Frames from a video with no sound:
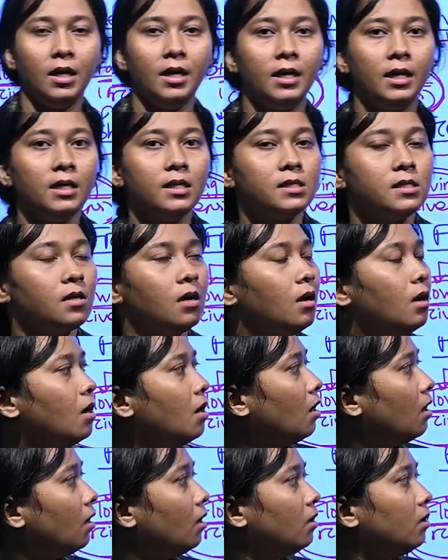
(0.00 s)
It is
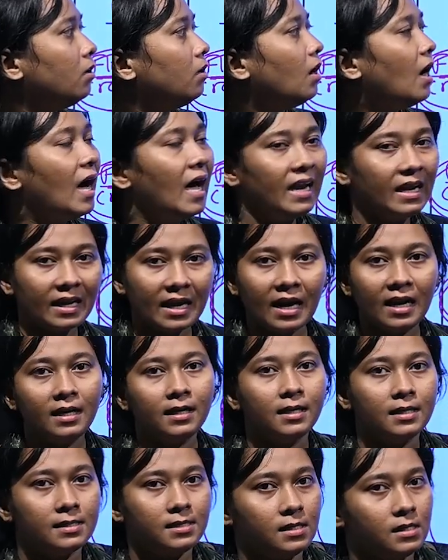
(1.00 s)
a algal
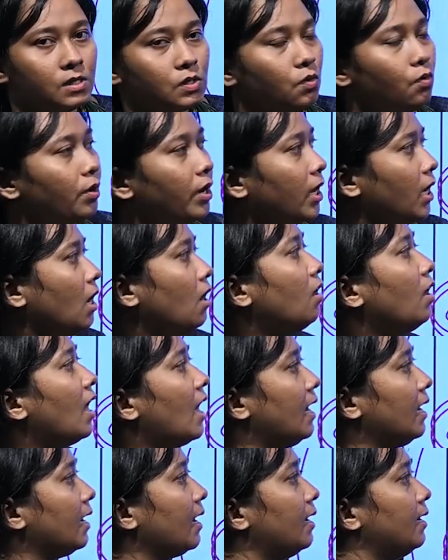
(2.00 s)
disease, okay, a
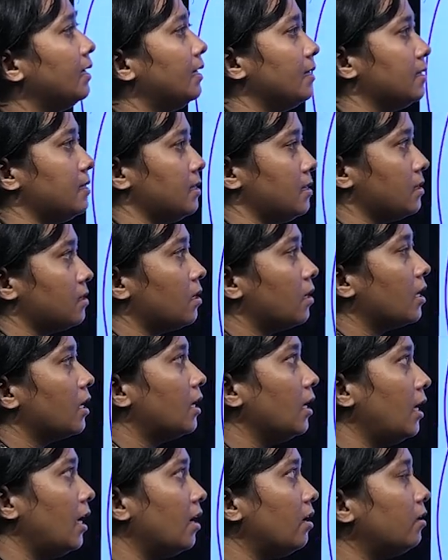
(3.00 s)
algal disease,
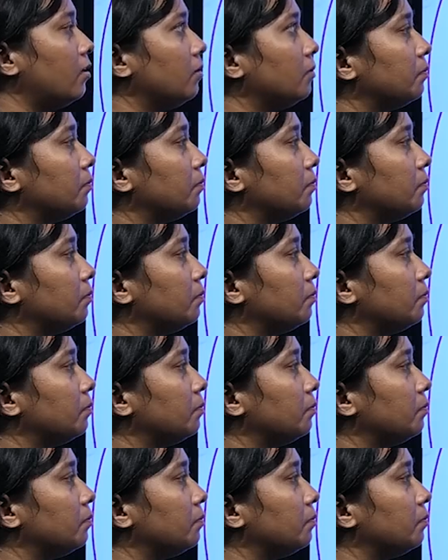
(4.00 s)
clear?